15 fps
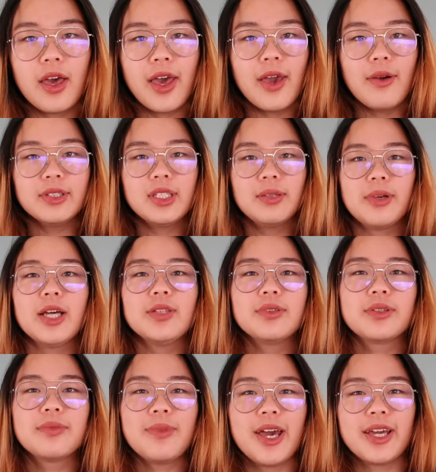Hey, what's up guys,
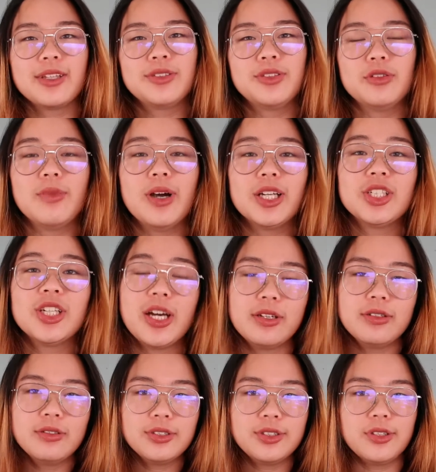welcome back into my
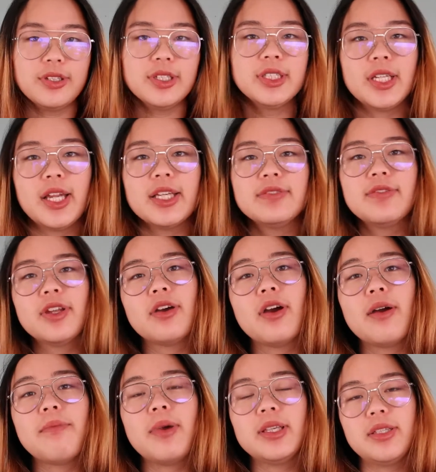channel. So in today's video
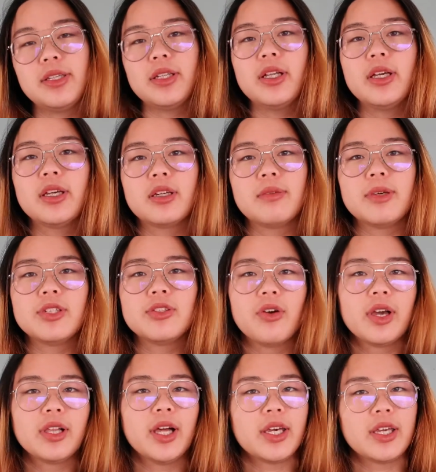I'm basically going to be
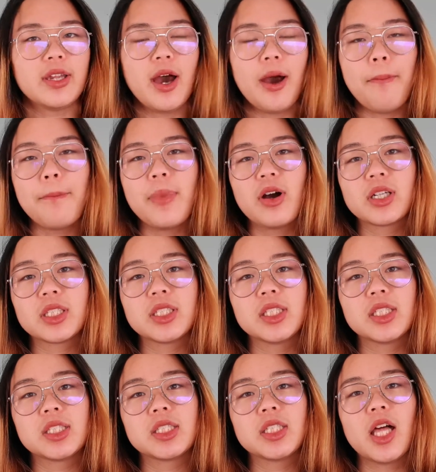doing like an
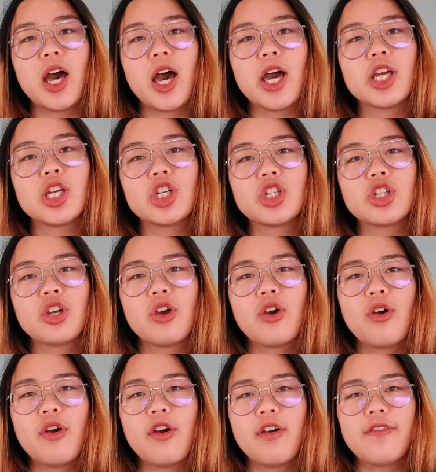unboxing slash
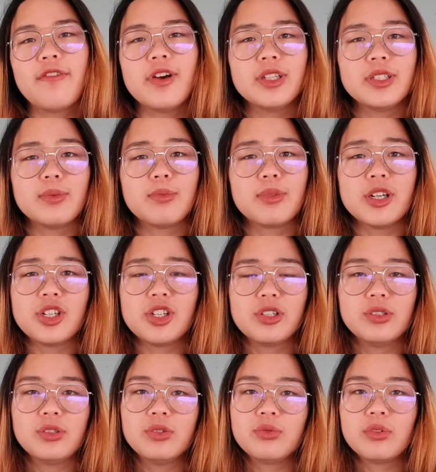first
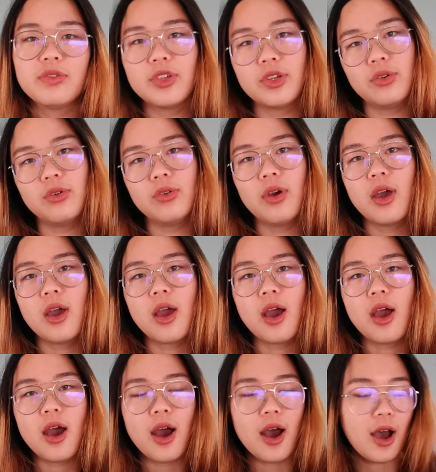impressions review
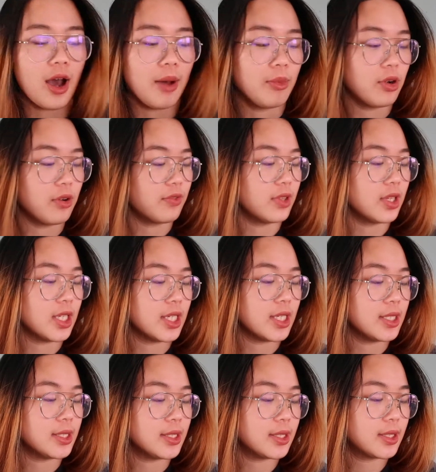of
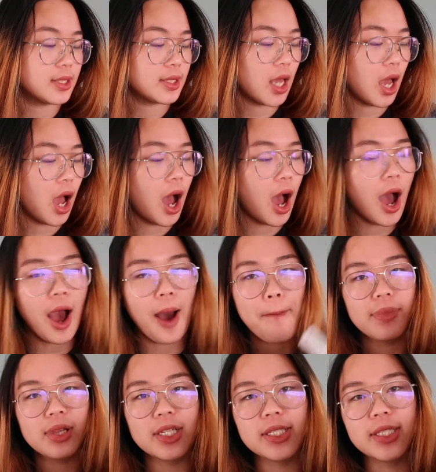these
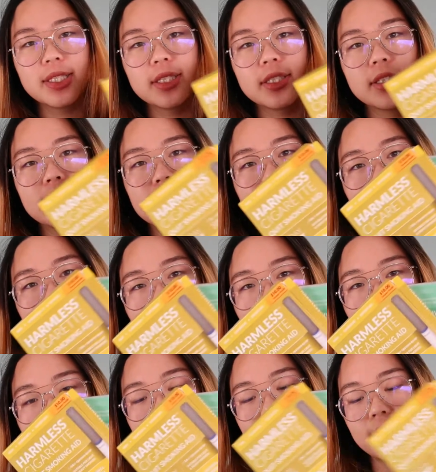Harmless
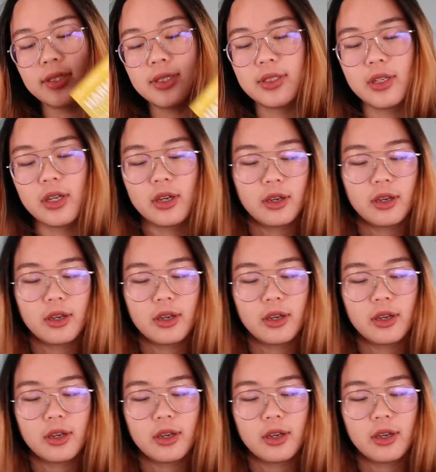cigarettes.